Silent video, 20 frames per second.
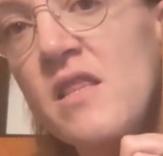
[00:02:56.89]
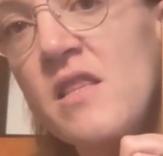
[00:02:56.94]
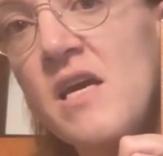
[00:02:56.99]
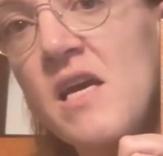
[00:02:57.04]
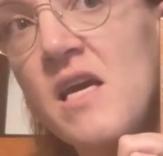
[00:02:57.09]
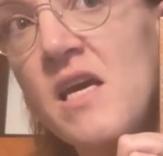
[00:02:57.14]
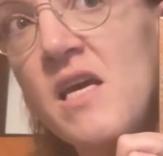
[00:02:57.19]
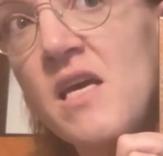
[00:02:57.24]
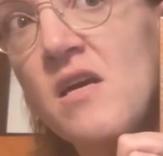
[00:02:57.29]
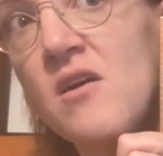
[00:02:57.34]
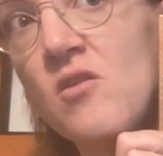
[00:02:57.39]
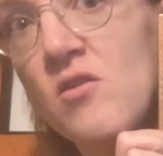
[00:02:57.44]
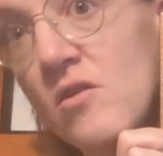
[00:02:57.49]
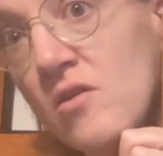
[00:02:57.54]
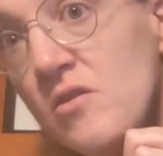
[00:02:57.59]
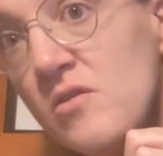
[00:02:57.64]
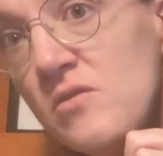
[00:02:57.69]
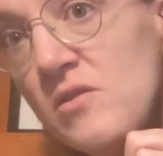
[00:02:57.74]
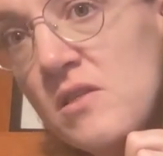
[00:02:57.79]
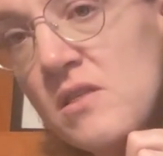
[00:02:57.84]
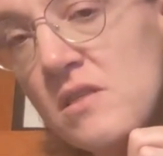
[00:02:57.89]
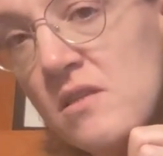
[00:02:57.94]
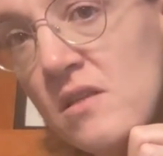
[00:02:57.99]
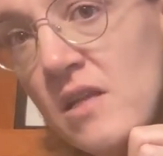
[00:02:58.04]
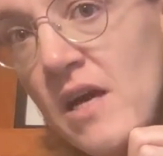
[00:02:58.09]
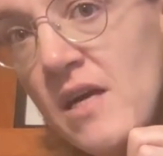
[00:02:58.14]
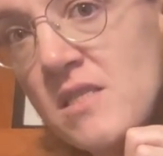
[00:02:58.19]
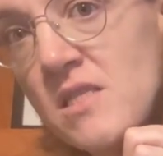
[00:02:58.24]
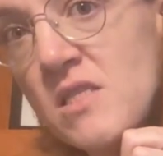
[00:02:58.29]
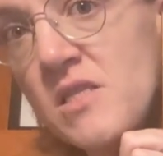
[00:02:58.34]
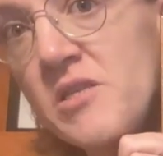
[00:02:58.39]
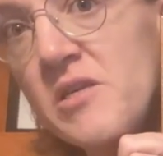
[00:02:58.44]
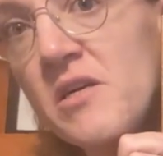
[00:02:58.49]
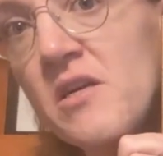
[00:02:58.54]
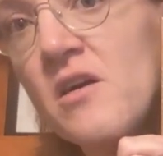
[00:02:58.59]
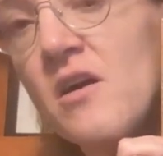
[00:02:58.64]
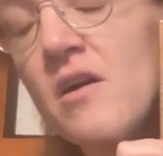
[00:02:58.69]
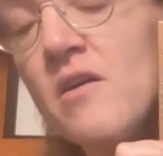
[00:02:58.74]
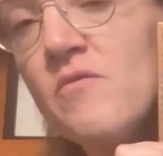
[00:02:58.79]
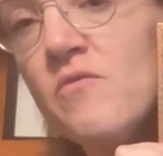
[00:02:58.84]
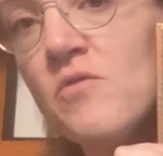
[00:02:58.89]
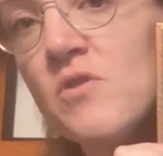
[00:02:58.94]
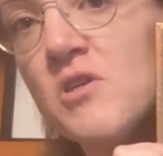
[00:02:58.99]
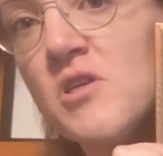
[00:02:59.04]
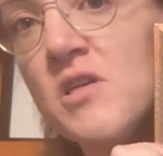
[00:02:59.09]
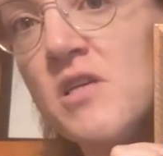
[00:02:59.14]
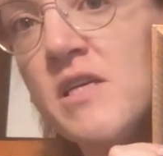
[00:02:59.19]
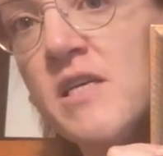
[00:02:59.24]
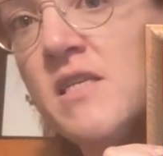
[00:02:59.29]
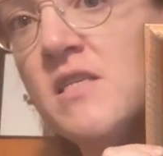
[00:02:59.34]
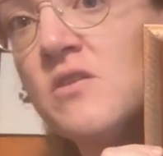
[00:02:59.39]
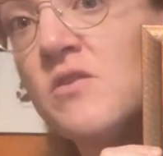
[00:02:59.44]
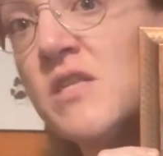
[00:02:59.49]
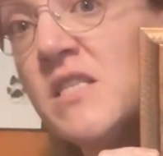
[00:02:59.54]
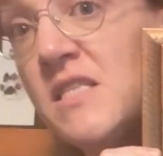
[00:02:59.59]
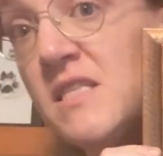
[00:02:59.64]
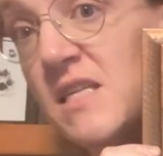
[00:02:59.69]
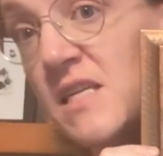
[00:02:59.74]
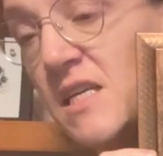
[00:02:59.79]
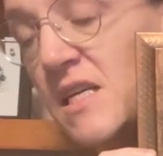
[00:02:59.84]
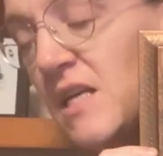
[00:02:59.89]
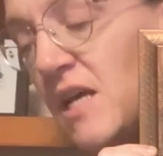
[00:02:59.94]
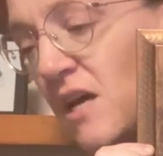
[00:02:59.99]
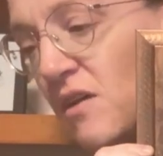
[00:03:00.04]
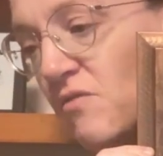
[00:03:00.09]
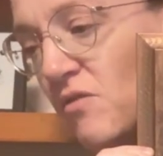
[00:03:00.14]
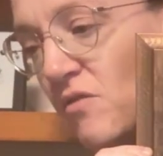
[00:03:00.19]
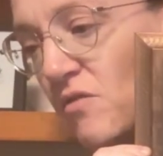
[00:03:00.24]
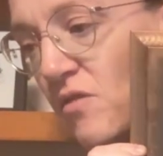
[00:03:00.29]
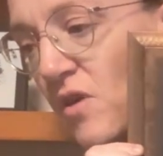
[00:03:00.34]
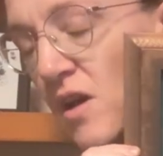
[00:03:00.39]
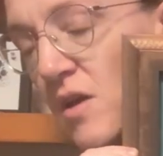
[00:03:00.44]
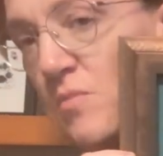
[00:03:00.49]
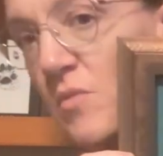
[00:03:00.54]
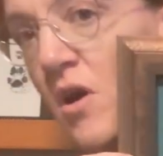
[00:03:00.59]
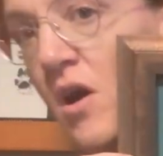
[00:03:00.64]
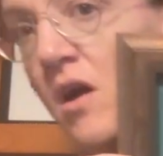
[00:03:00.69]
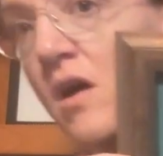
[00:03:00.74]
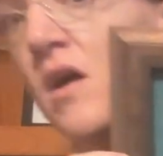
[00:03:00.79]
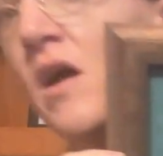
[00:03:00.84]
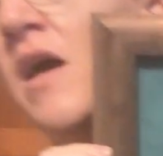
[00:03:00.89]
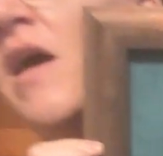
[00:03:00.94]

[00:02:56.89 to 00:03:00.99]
They closed last year, unfortunately, so I didn't have a framer.